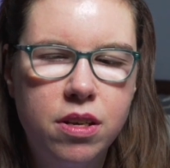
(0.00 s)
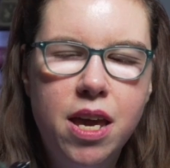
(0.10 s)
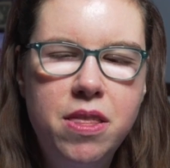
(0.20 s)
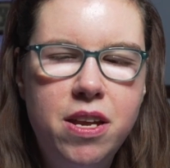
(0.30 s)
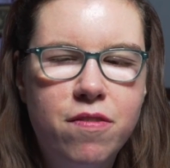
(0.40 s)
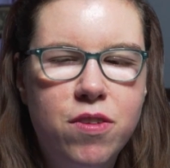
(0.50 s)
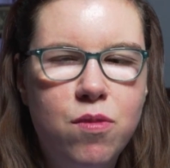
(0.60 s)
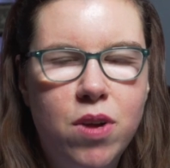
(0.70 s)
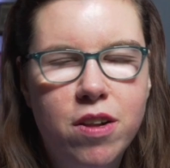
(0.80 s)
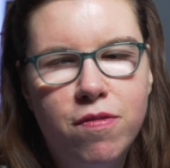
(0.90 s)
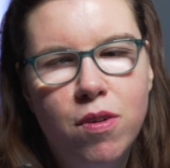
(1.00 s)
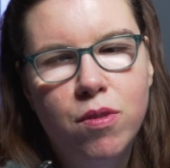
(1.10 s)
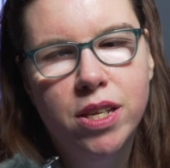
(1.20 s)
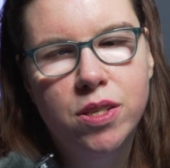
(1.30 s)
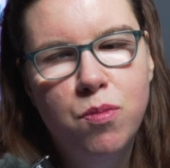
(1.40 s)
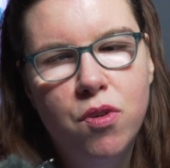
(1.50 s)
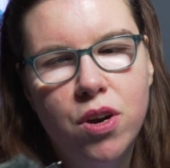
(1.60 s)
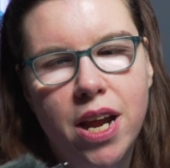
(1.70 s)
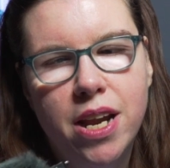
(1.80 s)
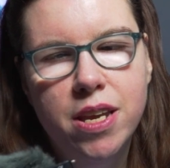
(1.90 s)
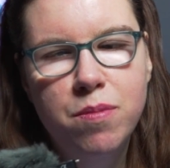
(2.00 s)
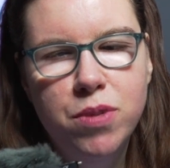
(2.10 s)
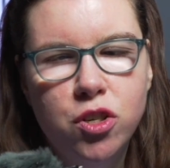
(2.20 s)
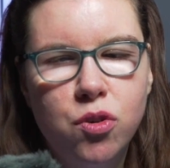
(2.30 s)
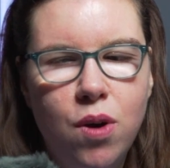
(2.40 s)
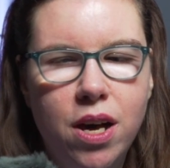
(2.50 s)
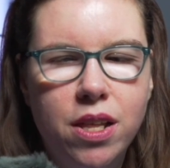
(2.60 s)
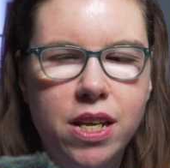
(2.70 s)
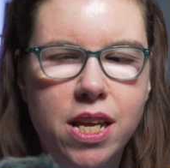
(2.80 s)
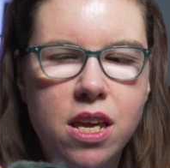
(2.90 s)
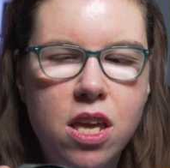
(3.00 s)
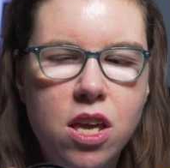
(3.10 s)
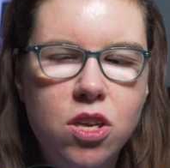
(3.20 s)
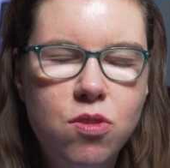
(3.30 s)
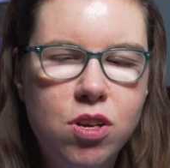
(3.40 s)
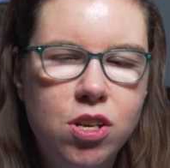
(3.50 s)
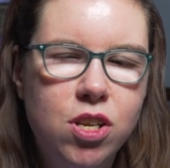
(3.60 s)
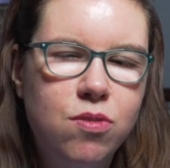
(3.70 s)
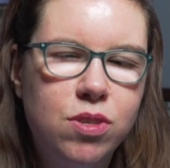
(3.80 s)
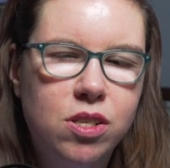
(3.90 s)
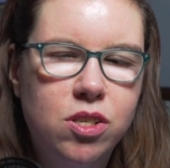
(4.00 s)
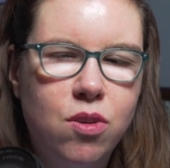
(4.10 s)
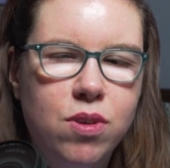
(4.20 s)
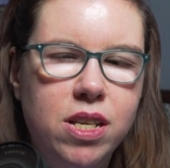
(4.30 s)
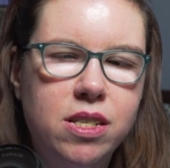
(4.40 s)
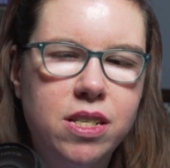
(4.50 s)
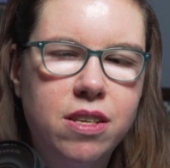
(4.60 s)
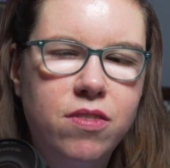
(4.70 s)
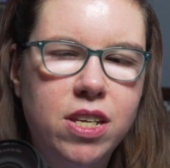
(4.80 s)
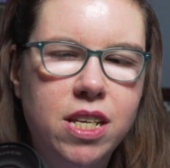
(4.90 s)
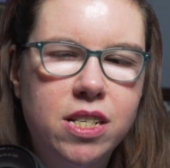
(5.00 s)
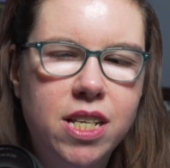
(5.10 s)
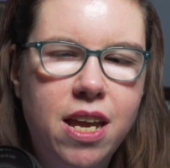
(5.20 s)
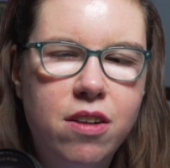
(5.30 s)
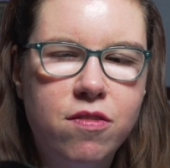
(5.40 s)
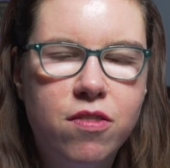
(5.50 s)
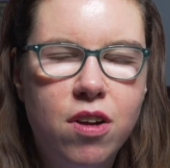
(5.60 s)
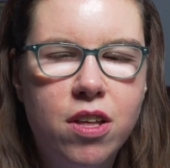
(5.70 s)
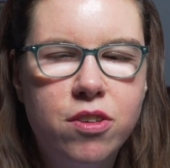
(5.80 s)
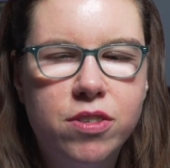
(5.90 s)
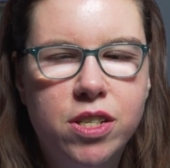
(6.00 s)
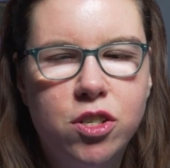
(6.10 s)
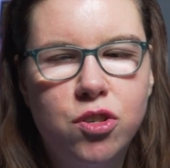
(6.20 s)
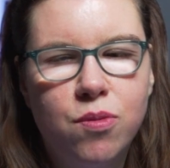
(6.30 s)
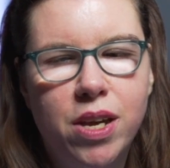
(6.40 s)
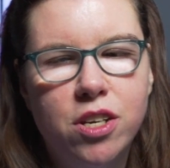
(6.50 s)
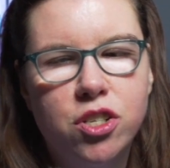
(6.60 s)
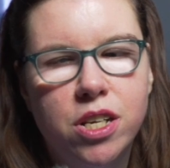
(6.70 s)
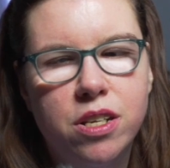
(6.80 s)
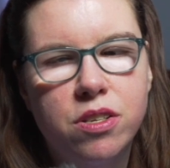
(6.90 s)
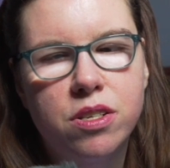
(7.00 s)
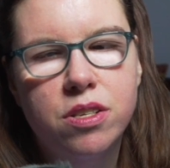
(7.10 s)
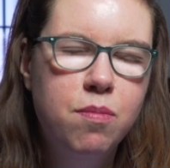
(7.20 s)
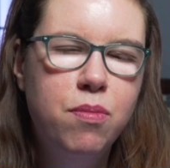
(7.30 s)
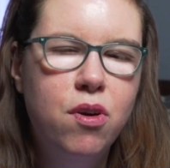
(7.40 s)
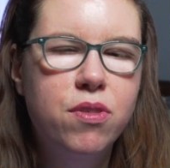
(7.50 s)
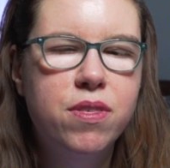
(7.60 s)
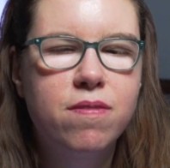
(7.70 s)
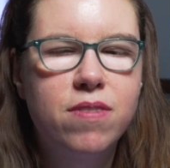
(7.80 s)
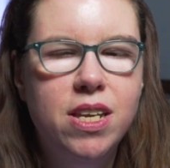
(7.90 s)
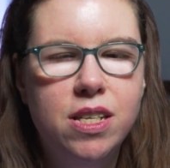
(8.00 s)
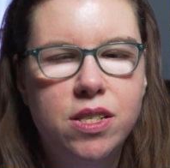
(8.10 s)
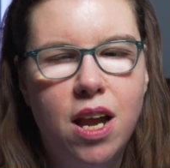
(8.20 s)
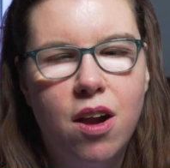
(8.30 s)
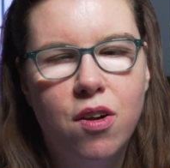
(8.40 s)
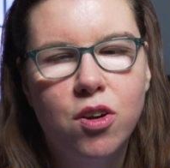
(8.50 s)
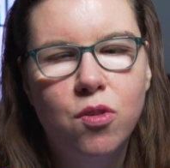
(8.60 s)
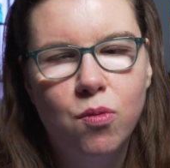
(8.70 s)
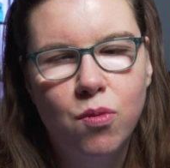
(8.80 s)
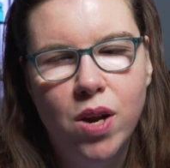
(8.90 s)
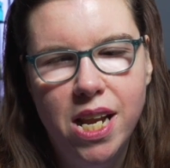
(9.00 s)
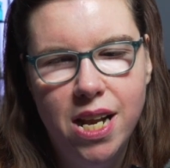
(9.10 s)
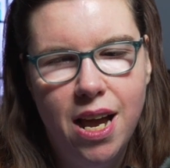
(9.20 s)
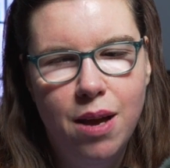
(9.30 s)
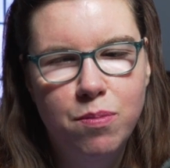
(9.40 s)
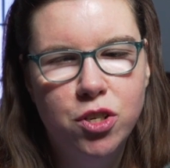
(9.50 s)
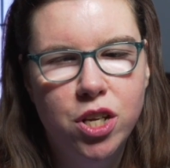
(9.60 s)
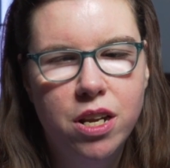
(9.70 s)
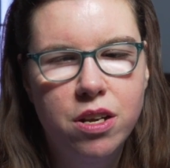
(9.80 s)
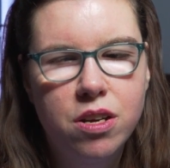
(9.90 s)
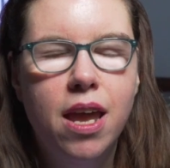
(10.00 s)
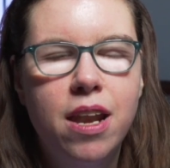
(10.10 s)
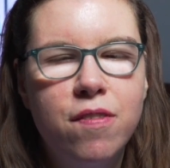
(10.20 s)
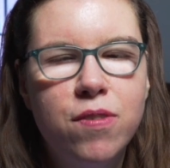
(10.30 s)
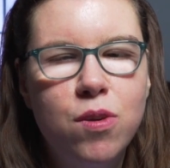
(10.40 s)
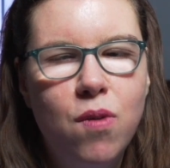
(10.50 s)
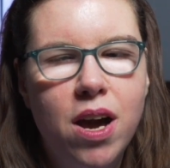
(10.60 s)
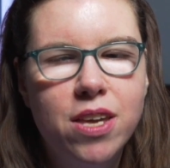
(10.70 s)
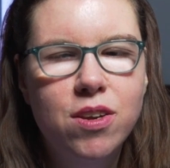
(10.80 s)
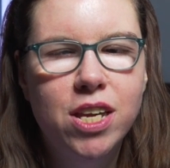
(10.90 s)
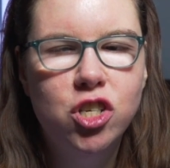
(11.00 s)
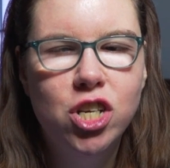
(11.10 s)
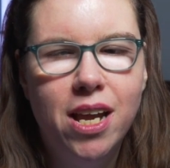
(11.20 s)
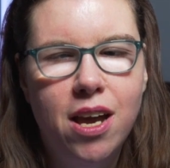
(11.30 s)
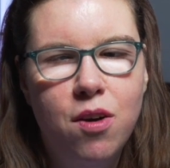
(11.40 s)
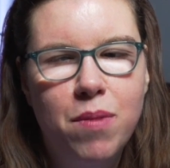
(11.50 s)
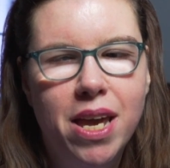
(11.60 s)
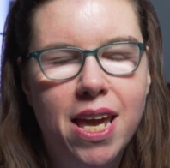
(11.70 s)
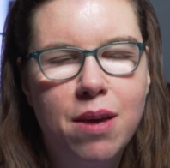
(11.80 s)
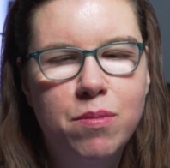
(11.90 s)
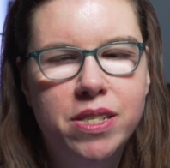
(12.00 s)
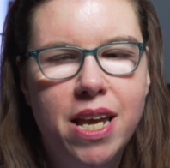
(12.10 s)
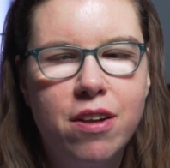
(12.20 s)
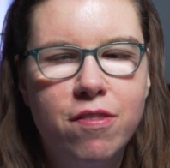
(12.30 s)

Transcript: And then if you want to focus more on image quality, you could use a Sony ZV-E10 for other situations. Both of these are a great option. And if you want, you can check out my Amazon